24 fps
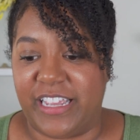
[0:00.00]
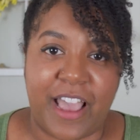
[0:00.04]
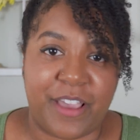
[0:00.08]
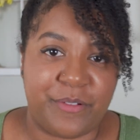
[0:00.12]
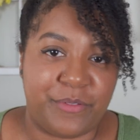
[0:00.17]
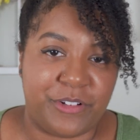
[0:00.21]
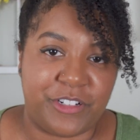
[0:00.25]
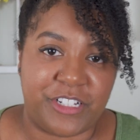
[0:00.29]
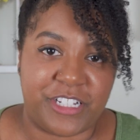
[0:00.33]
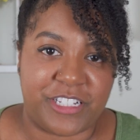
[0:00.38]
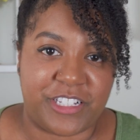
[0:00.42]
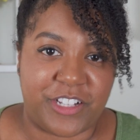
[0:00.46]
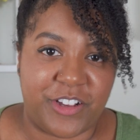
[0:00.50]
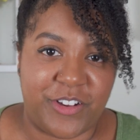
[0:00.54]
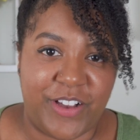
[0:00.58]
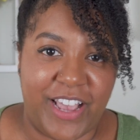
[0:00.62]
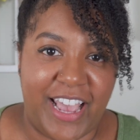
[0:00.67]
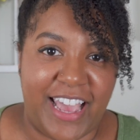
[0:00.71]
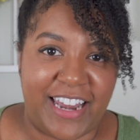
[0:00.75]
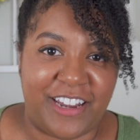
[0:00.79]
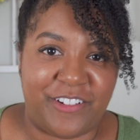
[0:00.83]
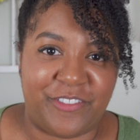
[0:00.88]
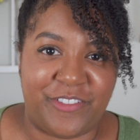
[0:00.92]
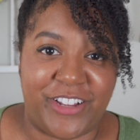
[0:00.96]
I will just go
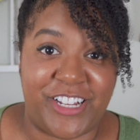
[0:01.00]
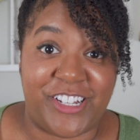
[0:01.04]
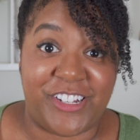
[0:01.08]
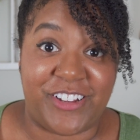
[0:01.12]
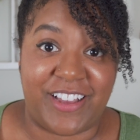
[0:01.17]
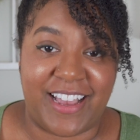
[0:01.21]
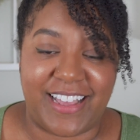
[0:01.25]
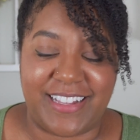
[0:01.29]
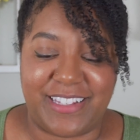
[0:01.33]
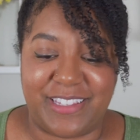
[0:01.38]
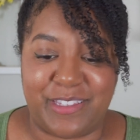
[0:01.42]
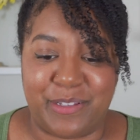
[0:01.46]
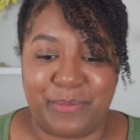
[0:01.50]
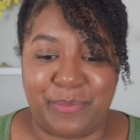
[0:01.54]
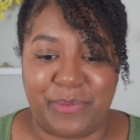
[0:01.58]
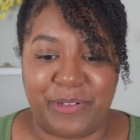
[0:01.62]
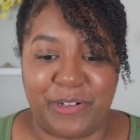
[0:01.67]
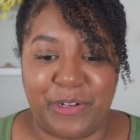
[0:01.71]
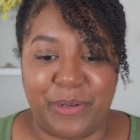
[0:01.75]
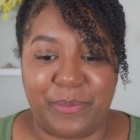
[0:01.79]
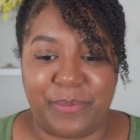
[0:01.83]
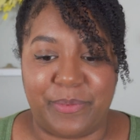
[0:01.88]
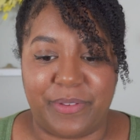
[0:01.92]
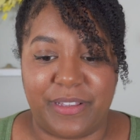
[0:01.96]
ahead and read you guys the
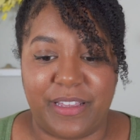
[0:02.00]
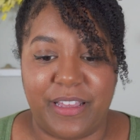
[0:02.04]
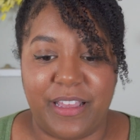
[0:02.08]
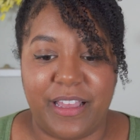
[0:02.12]
blurb.